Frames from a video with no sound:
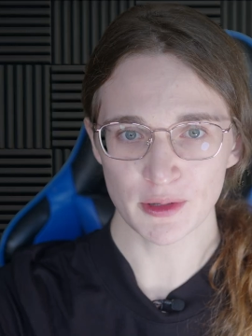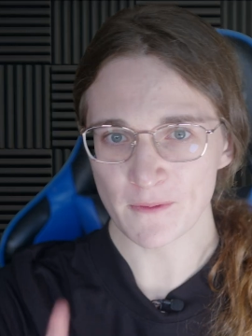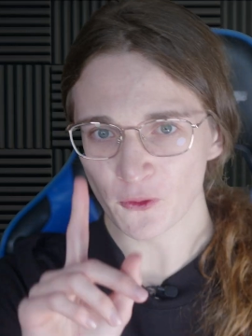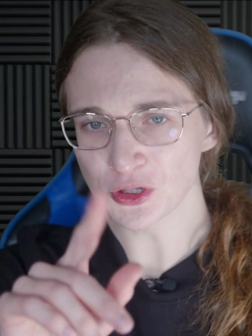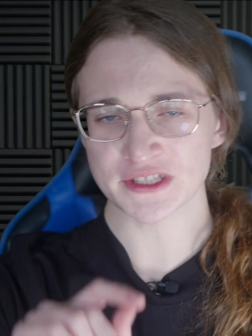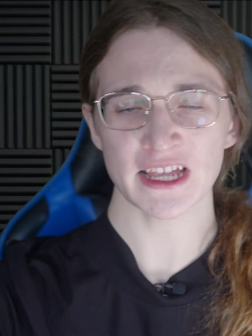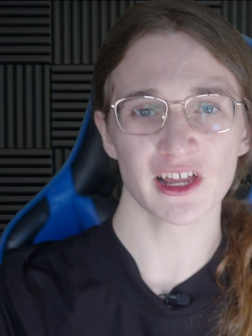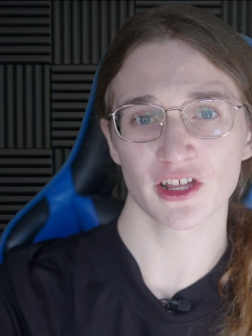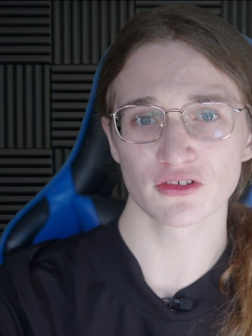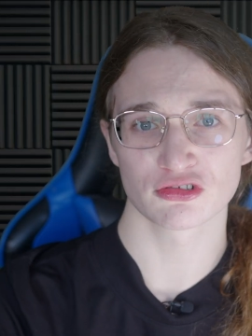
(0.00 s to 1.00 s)
But before you say
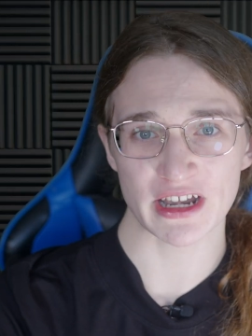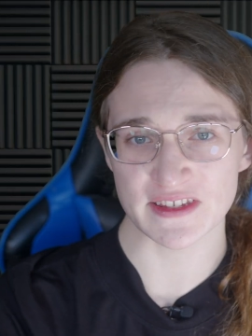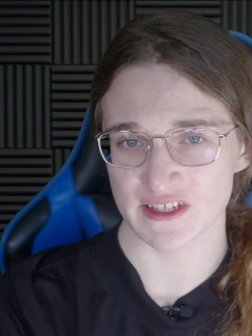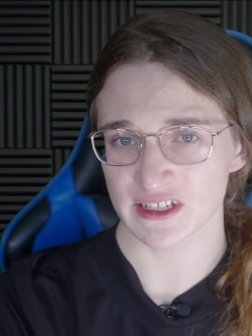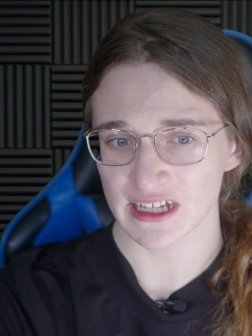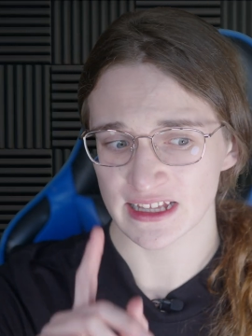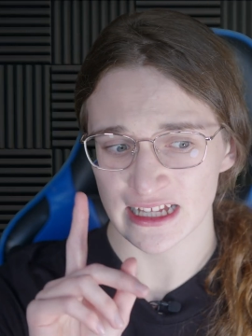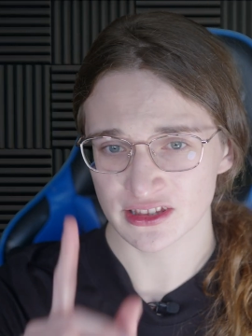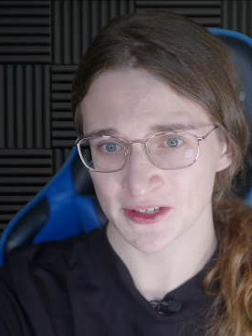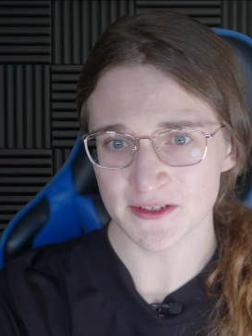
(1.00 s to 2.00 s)
I've gone crazy,
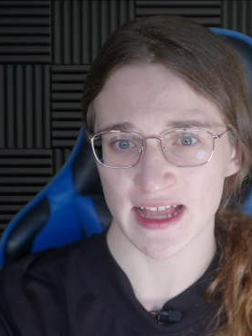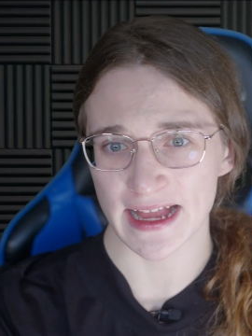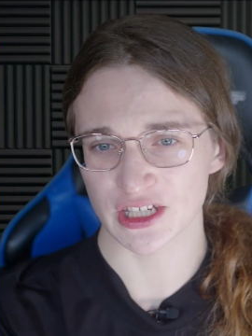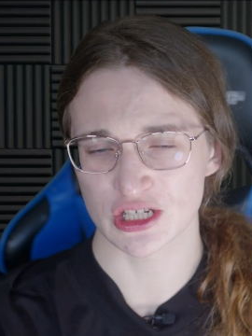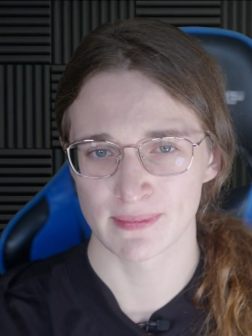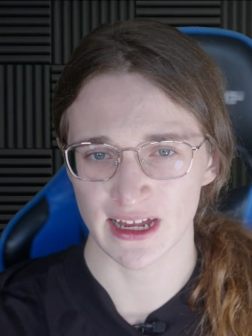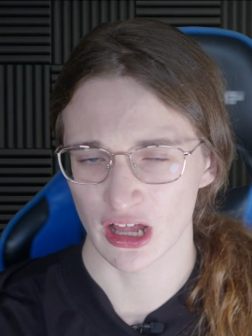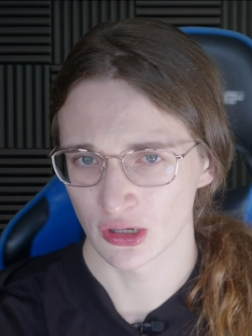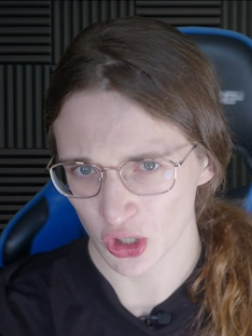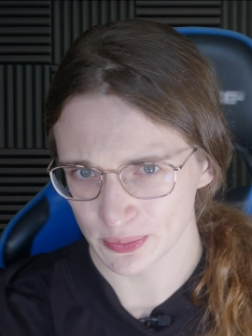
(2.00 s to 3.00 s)
that does actually make
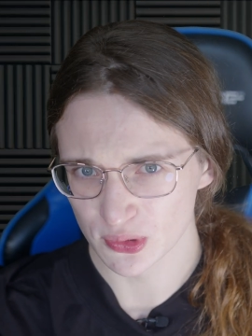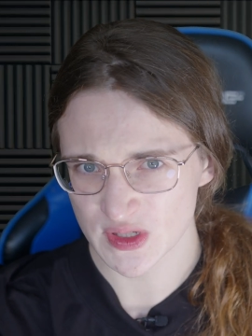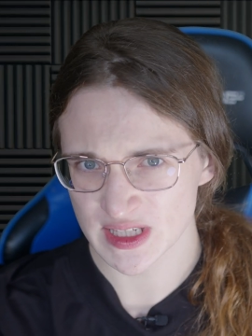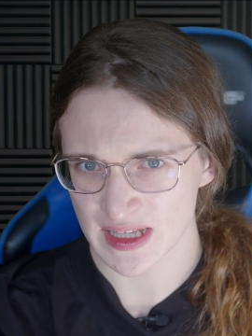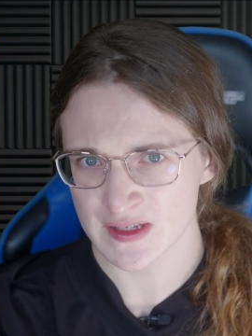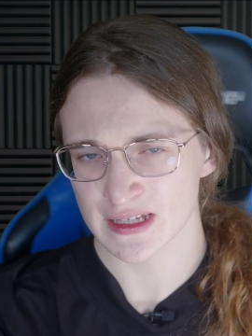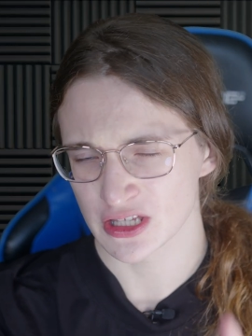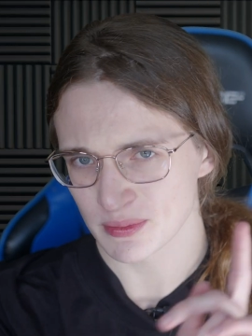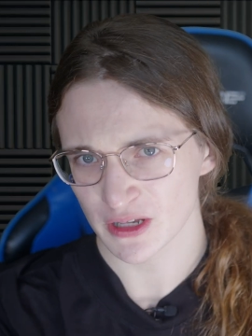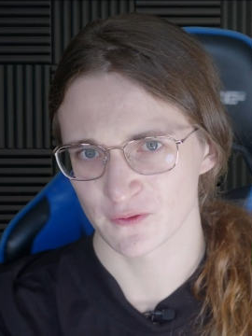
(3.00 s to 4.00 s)
a lot more sense than
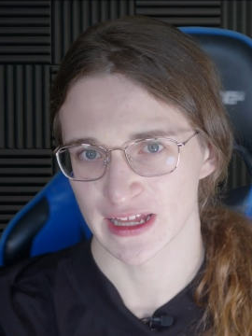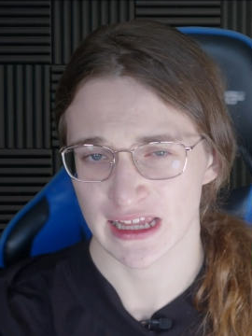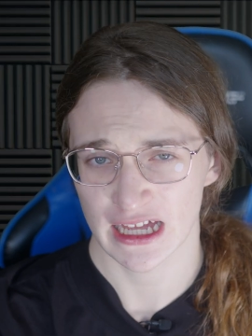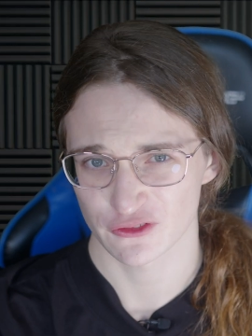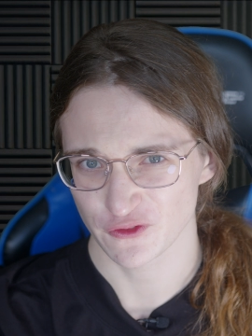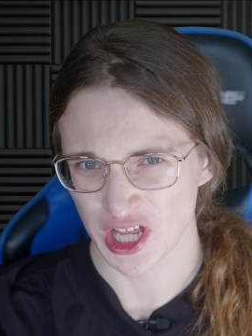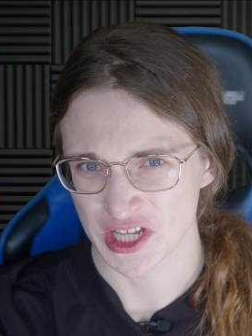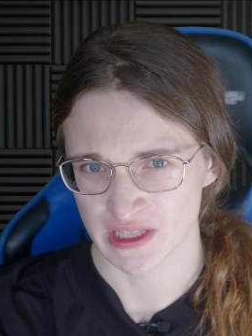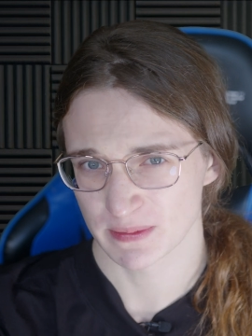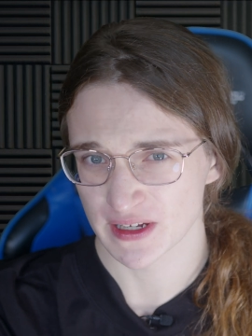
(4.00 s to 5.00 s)
you might think at
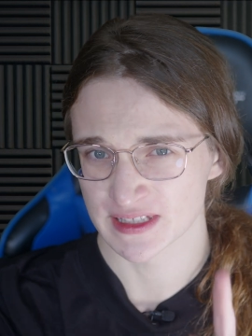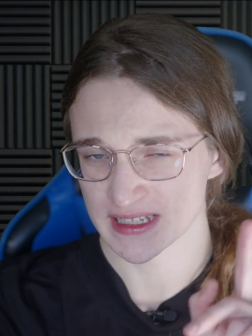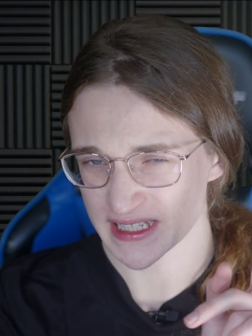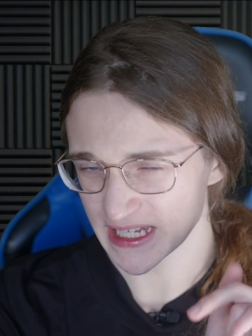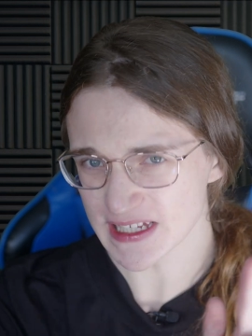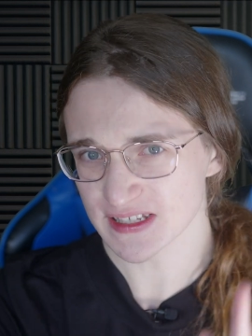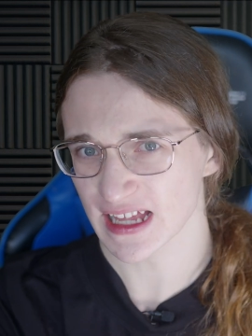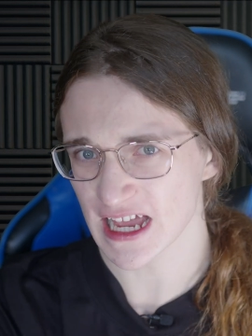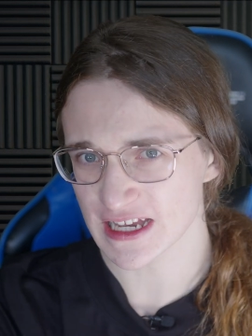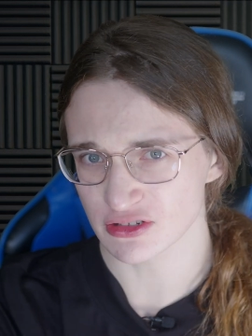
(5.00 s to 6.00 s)
first, because this isn't
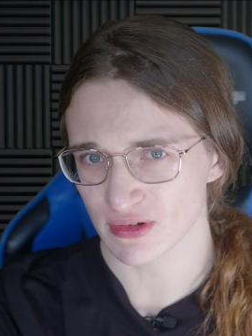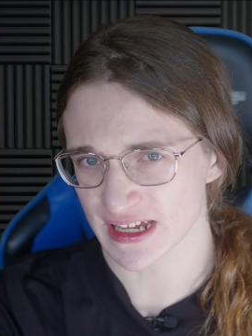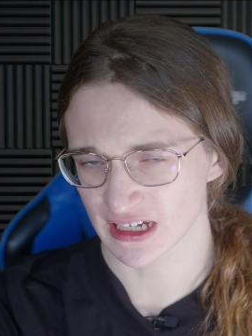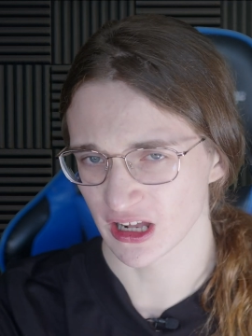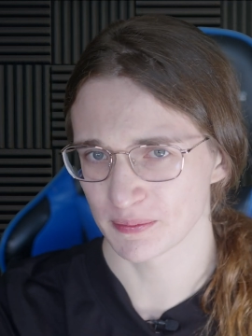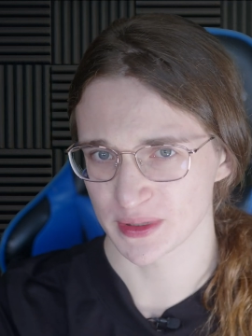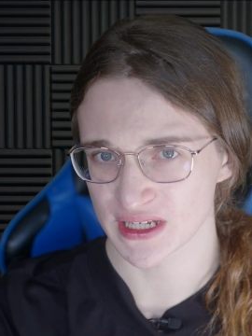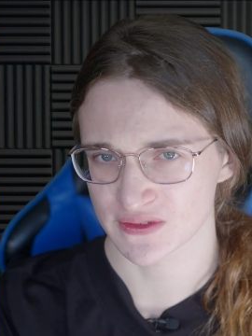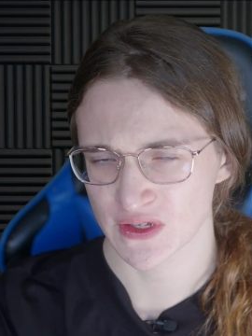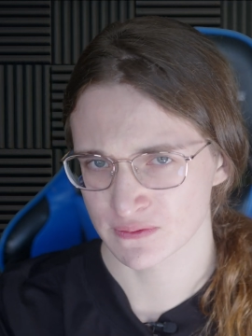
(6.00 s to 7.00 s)
any regular
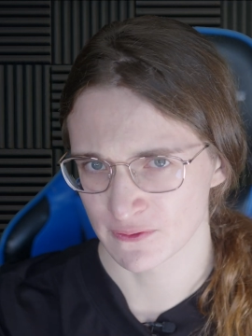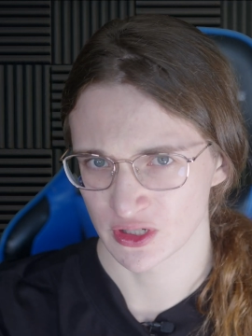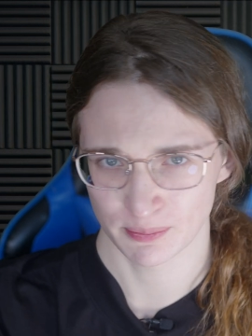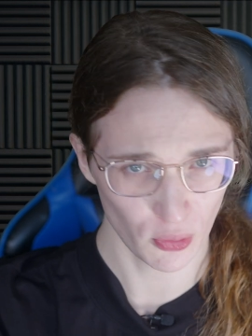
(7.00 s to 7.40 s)
B650